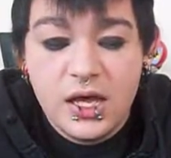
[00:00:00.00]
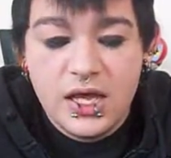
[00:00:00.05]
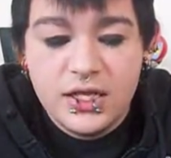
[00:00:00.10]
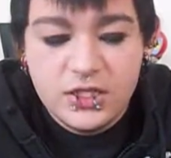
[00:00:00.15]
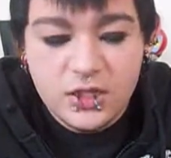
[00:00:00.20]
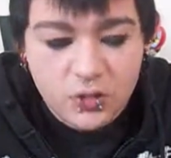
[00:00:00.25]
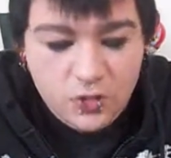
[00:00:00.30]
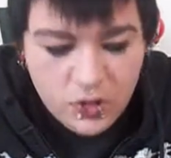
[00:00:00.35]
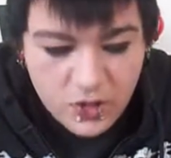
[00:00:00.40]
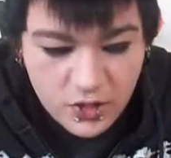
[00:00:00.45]
I
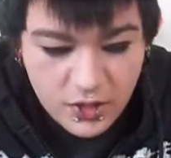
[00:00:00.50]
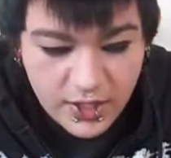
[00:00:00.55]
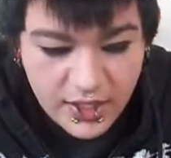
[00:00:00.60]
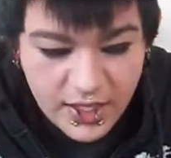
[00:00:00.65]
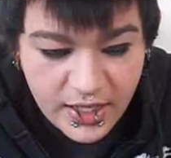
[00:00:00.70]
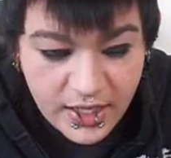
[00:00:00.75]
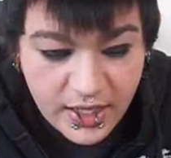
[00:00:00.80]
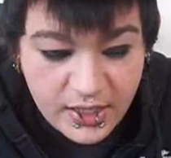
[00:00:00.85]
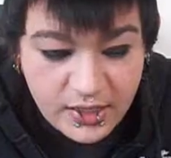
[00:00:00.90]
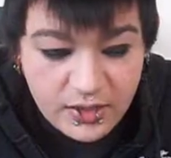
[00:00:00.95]
told her
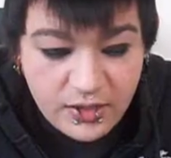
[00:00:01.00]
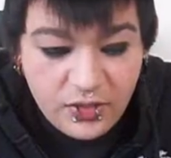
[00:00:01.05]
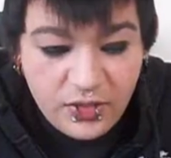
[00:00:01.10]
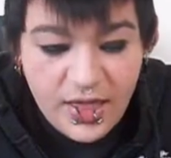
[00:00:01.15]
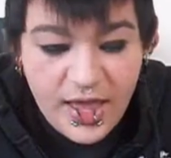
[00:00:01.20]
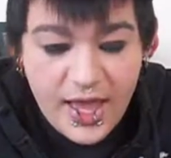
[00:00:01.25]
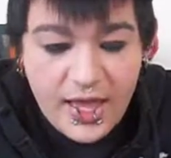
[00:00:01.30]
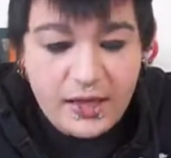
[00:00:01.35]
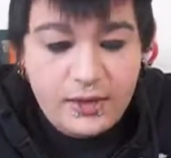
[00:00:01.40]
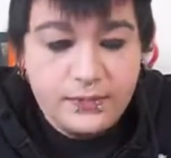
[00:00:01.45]
again
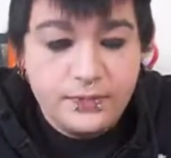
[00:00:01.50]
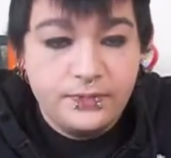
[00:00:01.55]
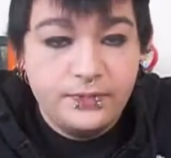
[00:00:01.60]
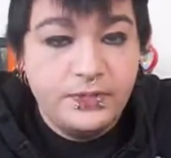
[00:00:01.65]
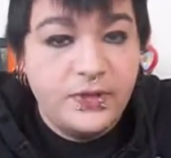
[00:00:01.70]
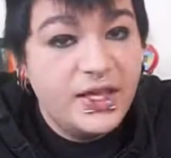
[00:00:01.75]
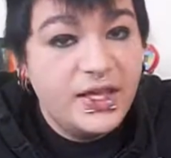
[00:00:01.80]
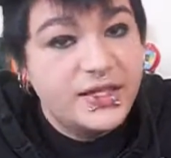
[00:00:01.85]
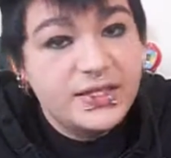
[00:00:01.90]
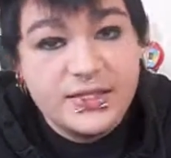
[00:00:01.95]
that
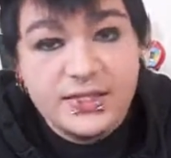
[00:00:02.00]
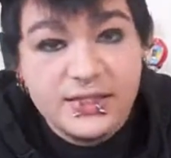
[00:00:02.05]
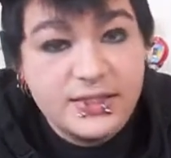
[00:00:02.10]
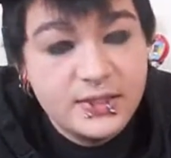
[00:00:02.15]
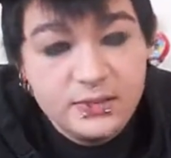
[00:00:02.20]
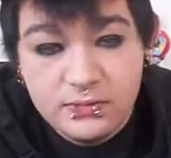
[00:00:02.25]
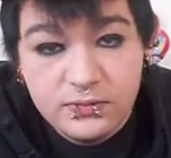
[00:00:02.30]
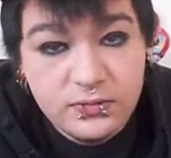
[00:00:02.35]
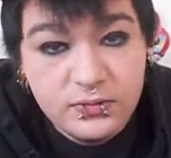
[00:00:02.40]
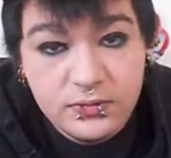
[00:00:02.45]

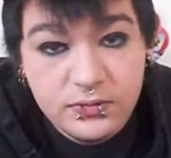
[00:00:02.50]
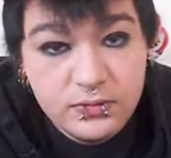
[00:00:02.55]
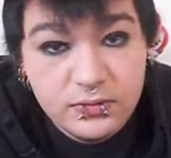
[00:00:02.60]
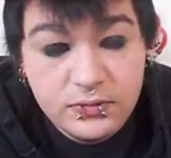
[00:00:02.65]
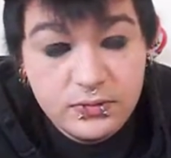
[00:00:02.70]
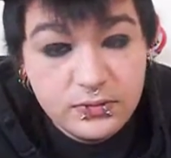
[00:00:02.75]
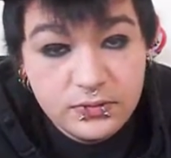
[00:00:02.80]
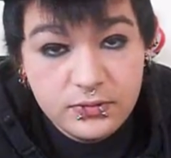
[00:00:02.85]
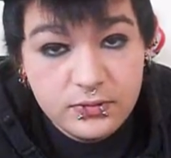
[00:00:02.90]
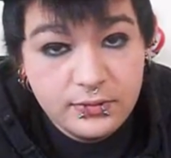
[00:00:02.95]
it's
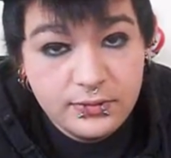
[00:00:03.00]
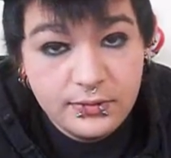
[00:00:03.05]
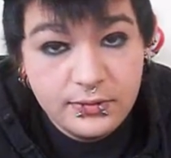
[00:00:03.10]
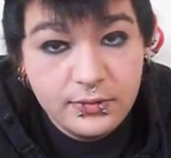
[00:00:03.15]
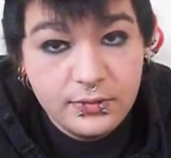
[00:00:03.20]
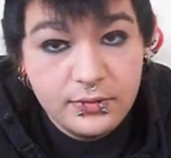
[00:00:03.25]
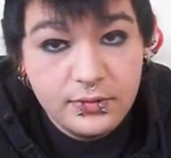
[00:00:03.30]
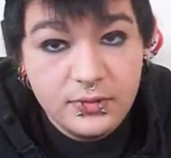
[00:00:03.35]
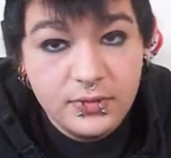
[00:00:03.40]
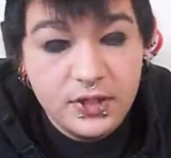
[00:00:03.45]

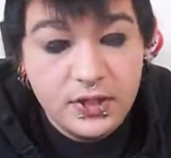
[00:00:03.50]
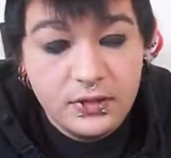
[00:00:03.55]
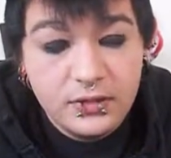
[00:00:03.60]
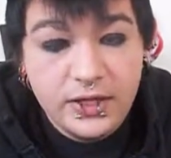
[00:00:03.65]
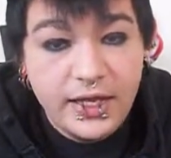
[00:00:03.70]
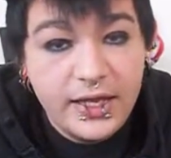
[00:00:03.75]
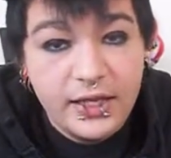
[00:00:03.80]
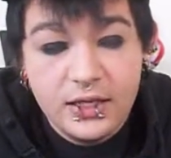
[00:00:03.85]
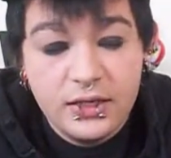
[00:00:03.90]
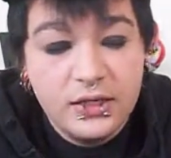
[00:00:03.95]

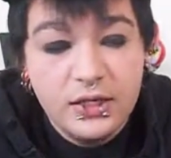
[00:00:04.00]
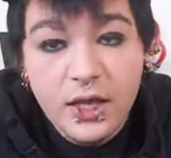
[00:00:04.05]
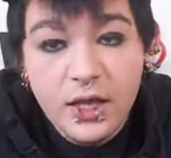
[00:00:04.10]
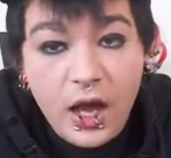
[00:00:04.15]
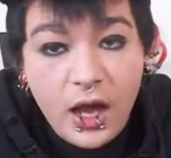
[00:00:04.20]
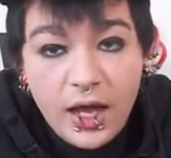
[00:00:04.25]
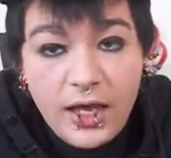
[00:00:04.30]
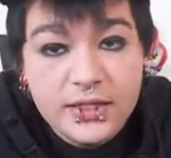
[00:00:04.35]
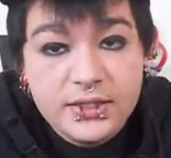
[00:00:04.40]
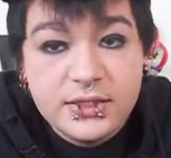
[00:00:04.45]
like
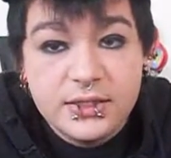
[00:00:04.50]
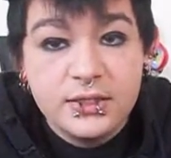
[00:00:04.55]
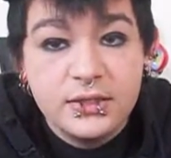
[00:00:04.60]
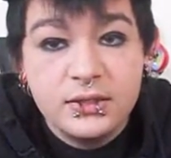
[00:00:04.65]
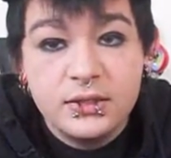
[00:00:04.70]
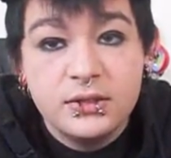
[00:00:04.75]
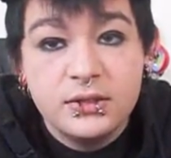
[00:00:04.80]
not,